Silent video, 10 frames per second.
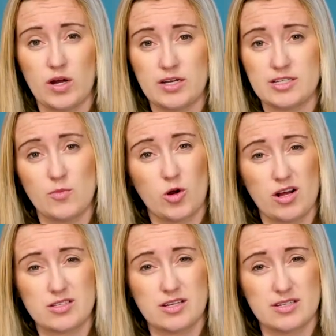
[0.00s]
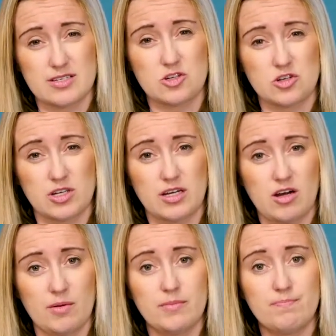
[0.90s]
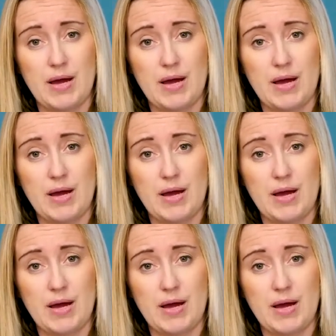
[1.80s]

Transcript: And Democrats can essentially come